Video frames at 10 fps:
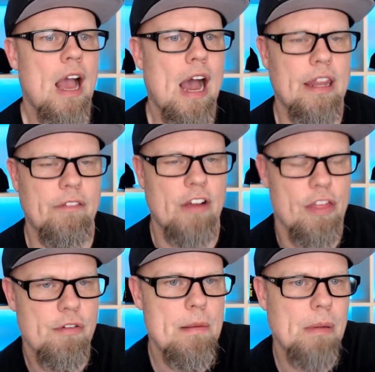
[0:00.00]
They've got
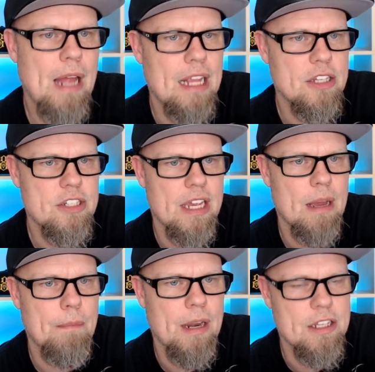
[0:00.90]
3 plans set
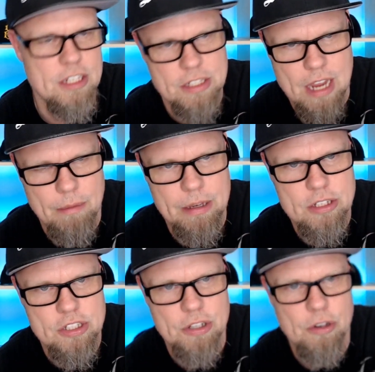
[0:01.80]
up, and it says coming
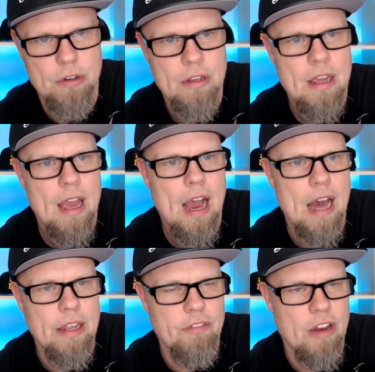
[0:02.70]
soon.
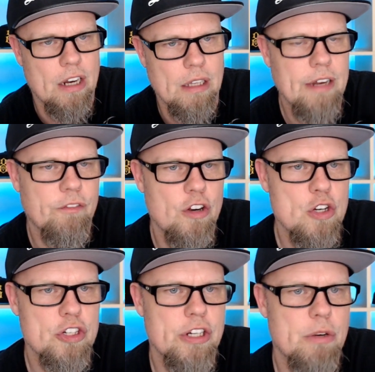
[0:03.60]
They've got a light
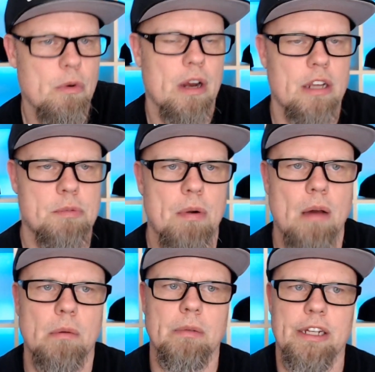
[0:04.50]
version where it's
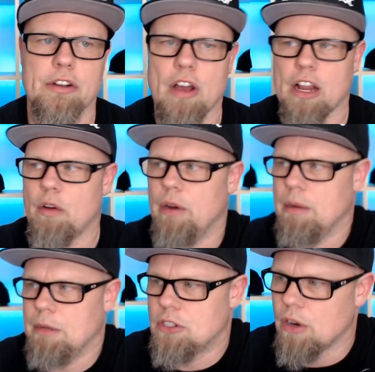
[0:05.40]
probably you're not going to
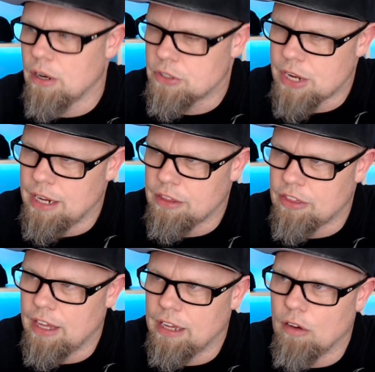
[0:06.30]
be charged
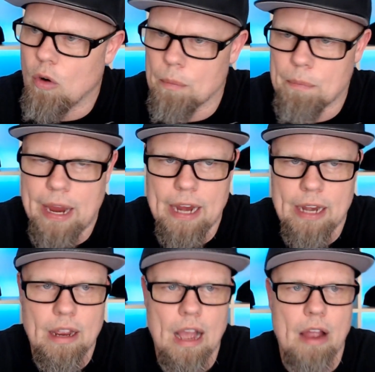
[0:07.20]
anything or
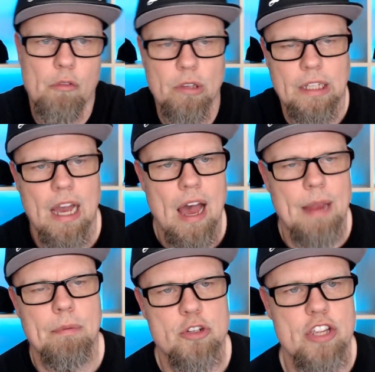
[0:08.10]
paid a really
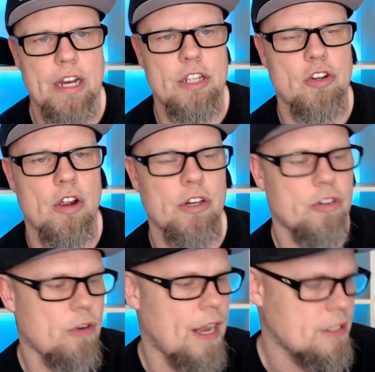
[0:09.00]
high percentage on your
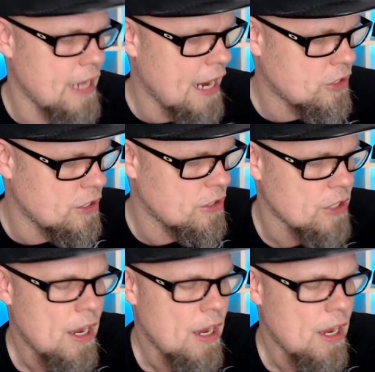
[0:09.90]
transactions.